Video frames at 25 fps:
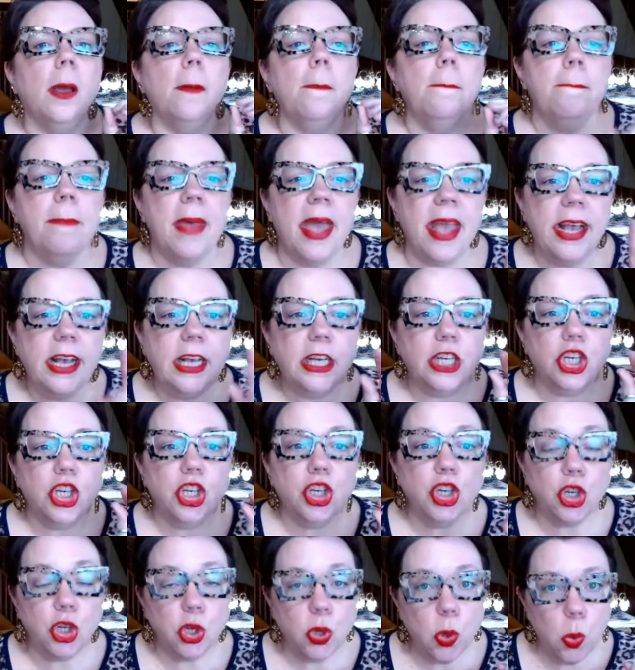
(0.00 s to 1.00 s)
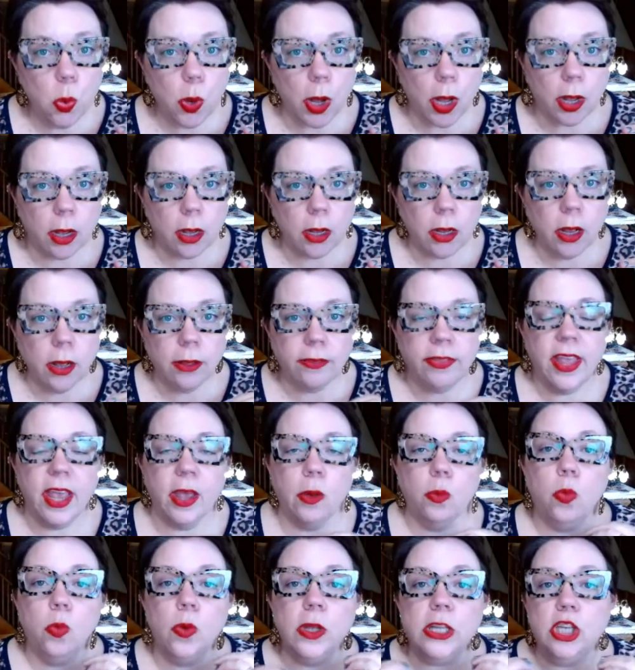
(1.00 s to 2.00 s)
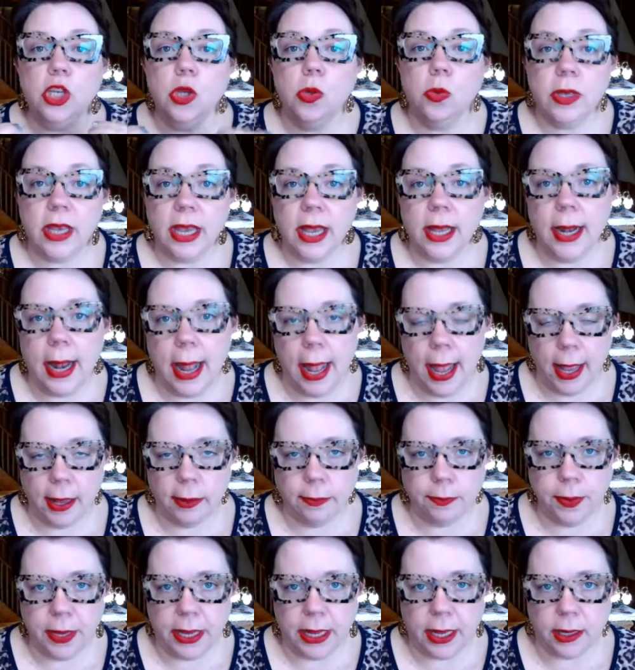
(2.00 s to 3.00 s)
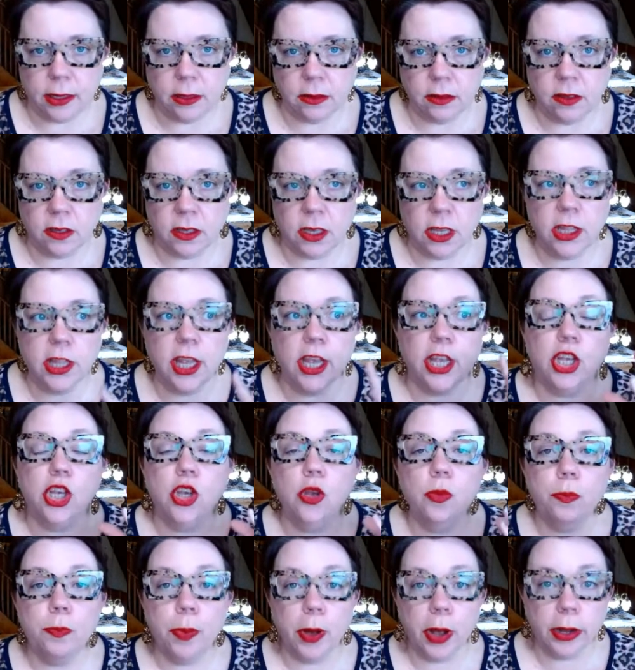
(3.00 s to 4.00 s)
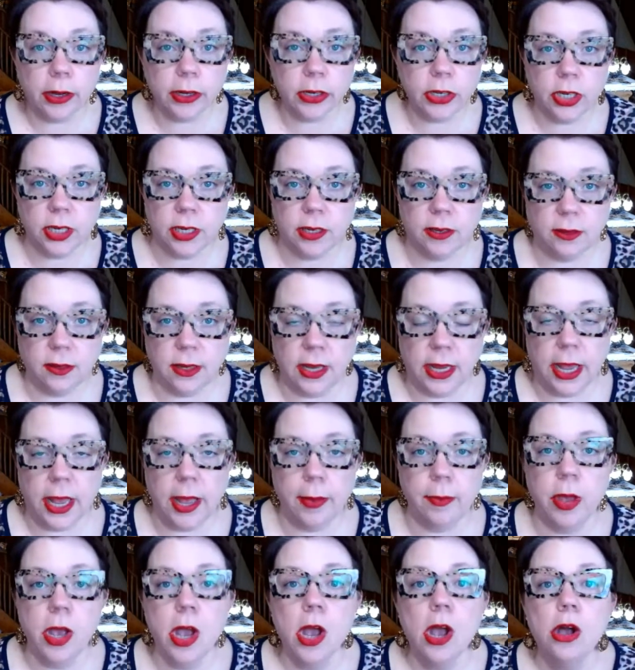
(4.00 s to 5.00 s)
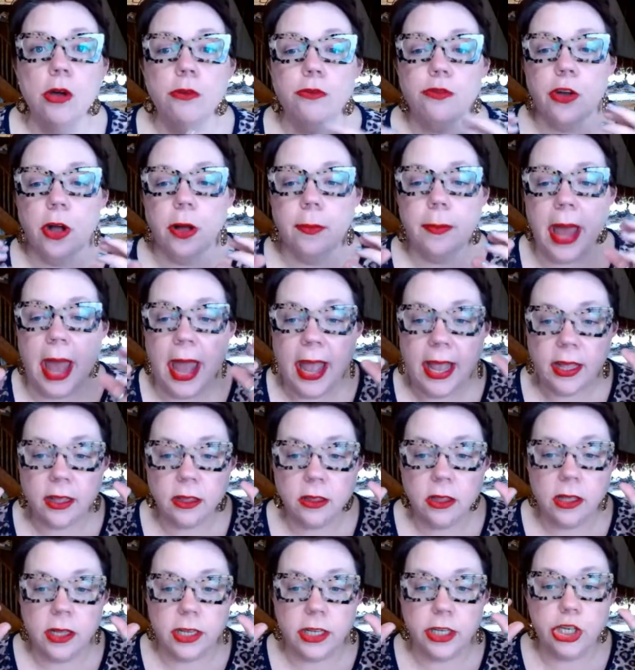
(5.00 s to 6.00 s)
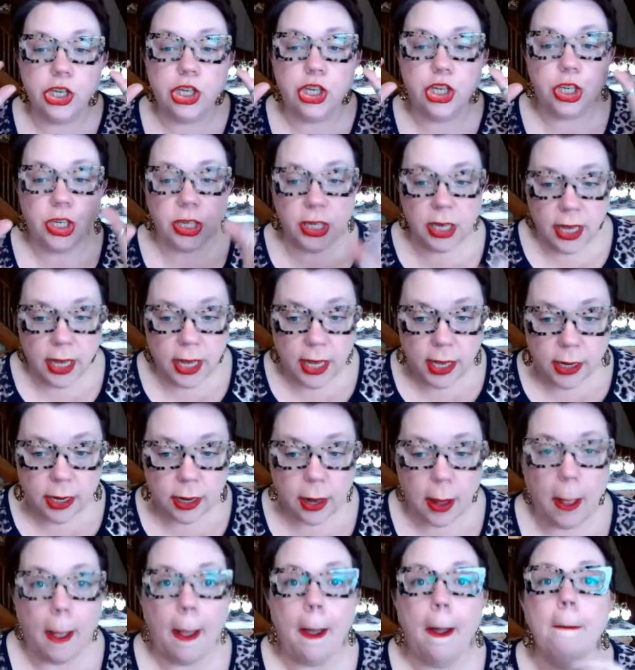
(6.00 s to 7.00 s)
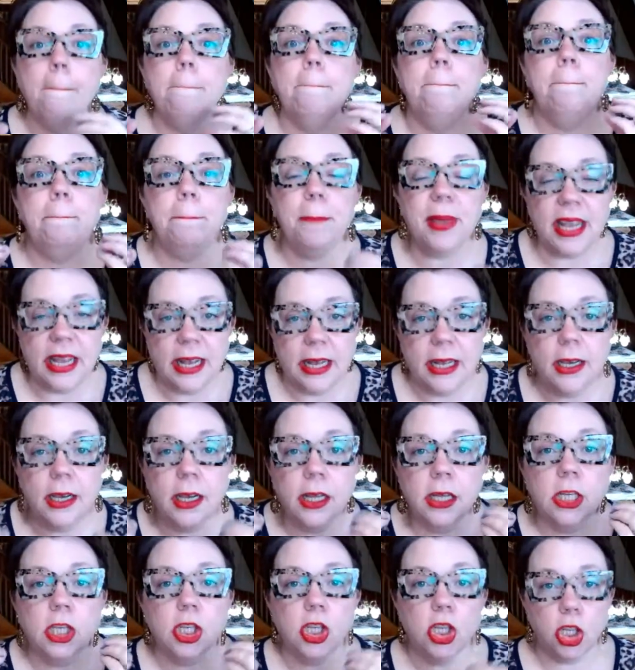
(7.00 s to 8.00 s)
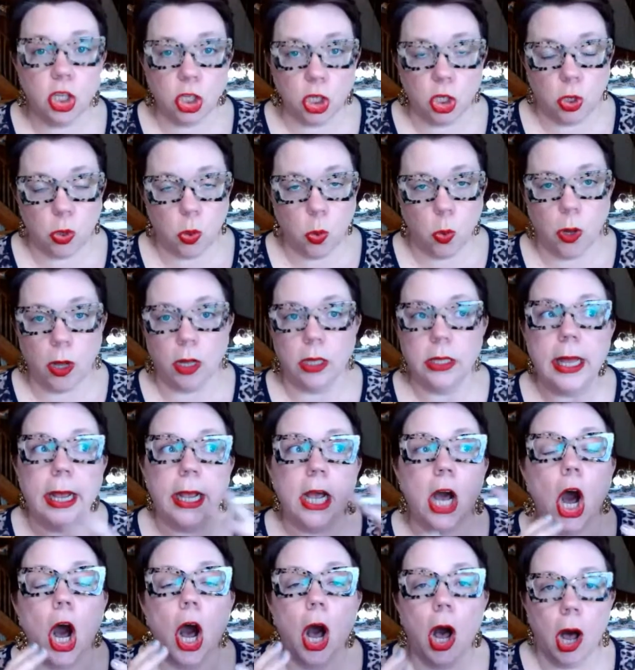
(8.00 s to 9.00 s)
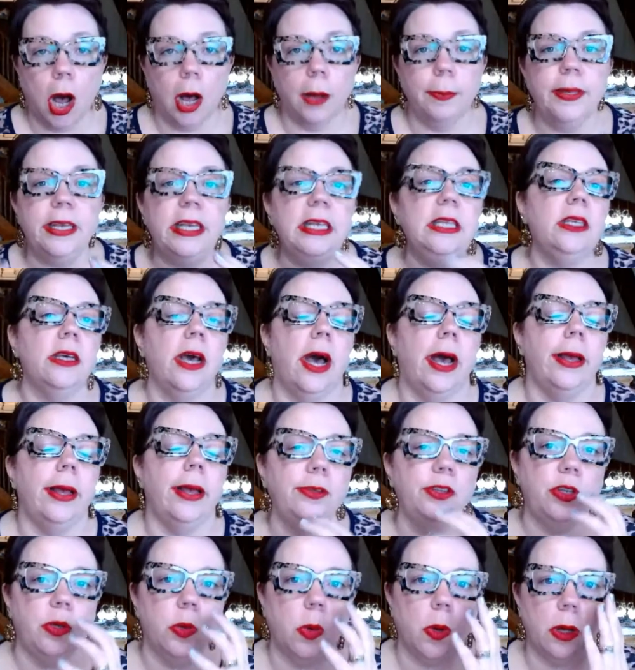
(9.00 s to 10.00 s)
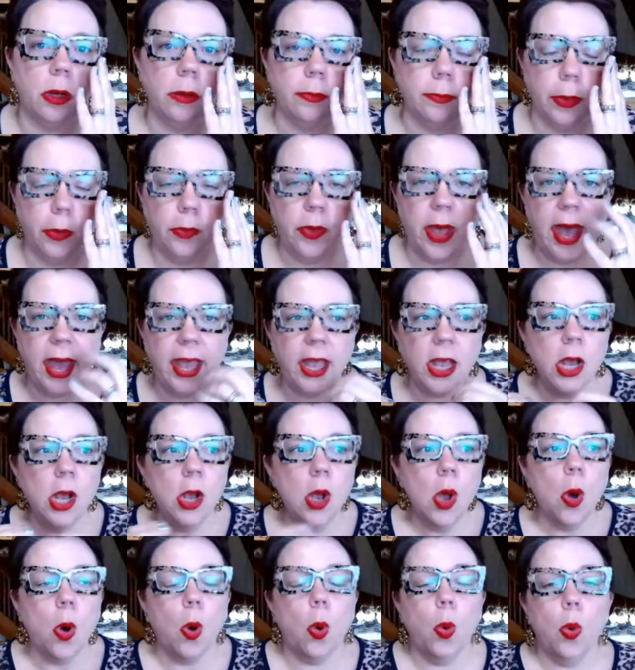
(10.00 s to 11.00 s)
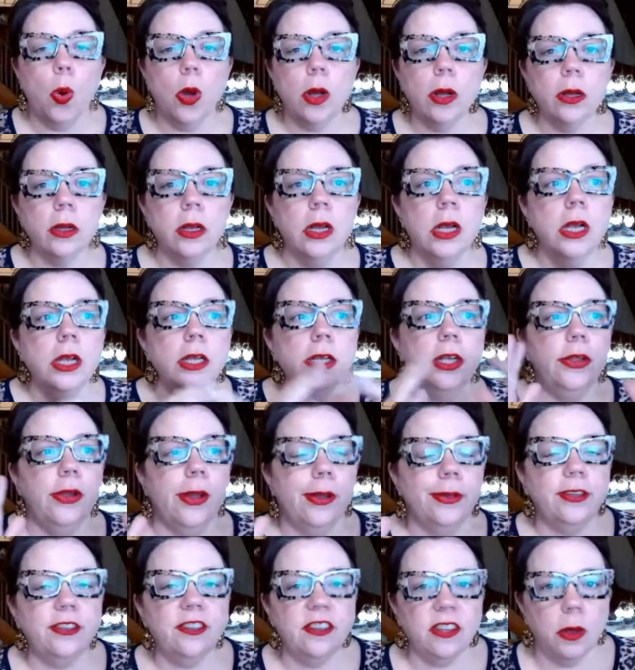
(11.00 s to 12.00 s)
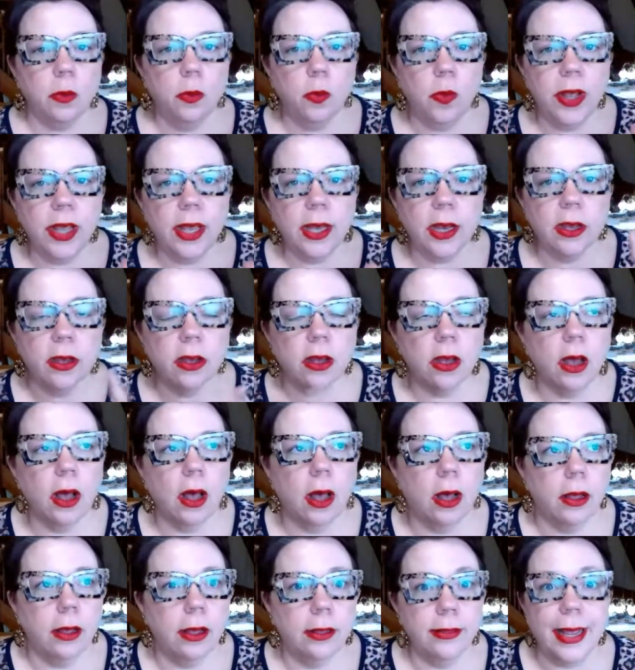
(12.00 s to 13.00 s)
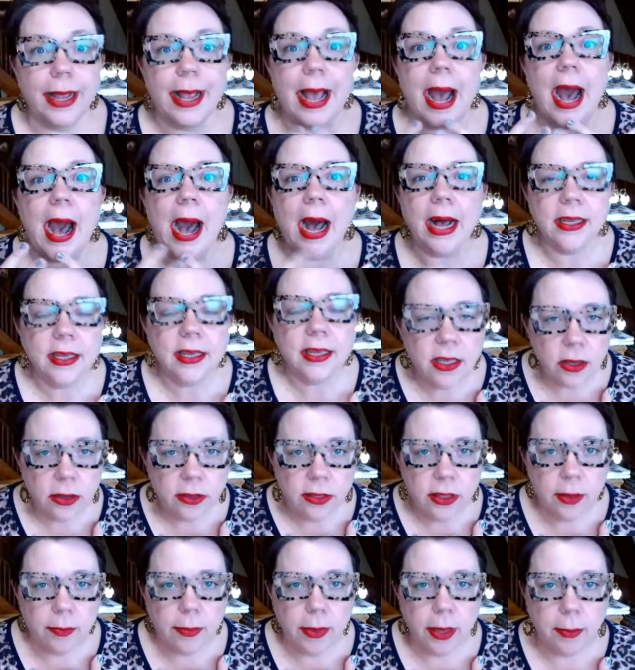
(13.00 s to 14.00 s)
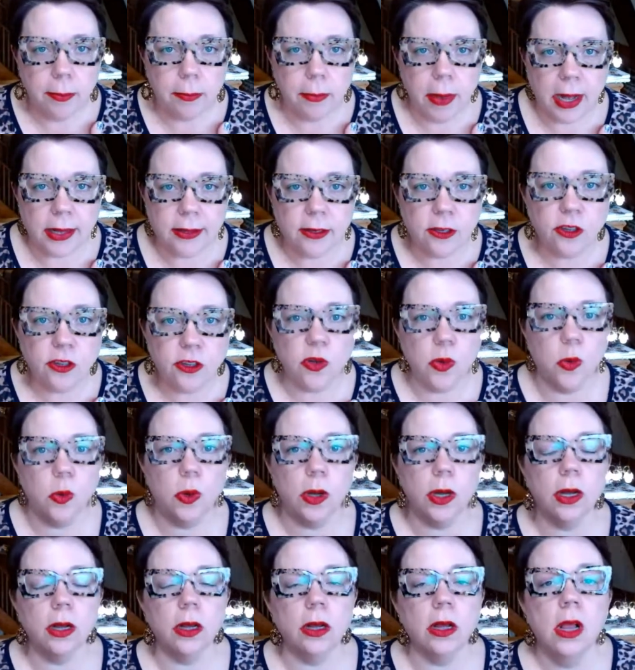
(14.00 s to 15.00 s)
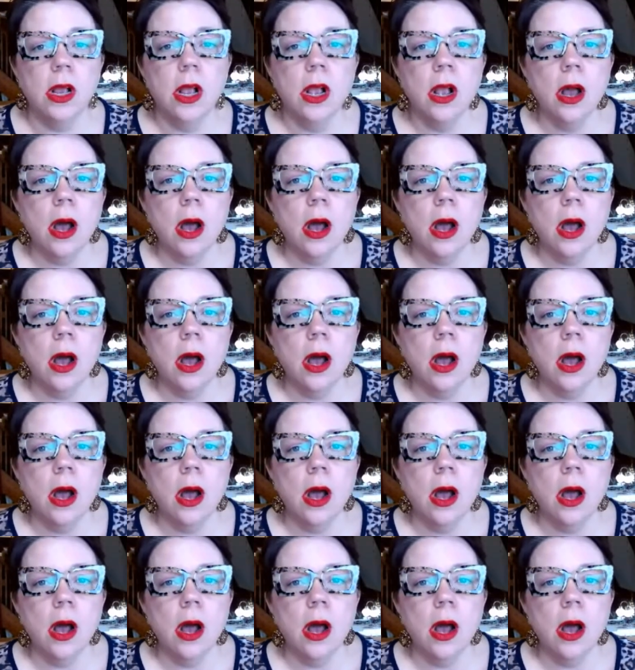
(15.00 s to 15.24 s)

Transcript: make sure that when you get headbands that you purchase them from a legit bead store, like a hobby type store, okay? Or, you know, somewhere uh, like I sell them in my store.